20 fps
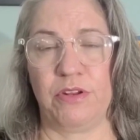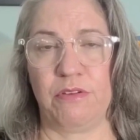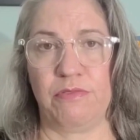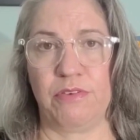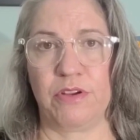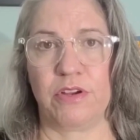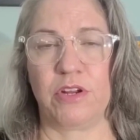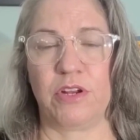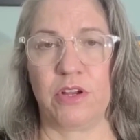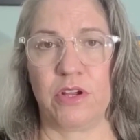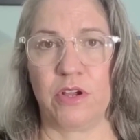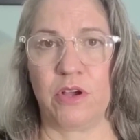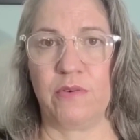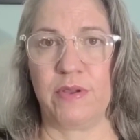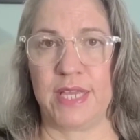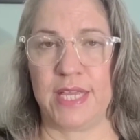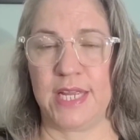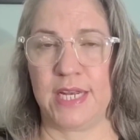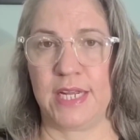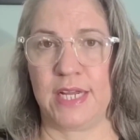if you're going to go
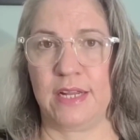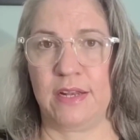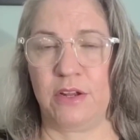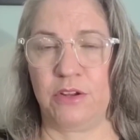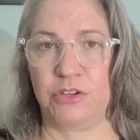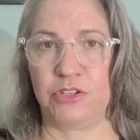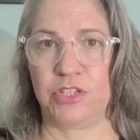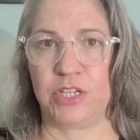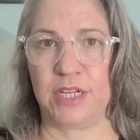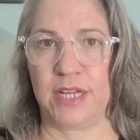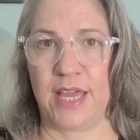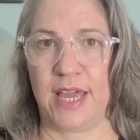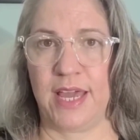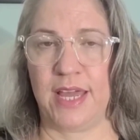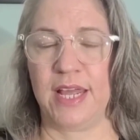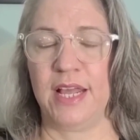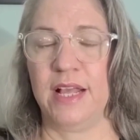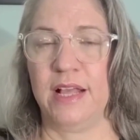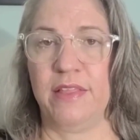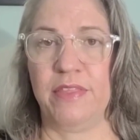eat at Ocean Cay,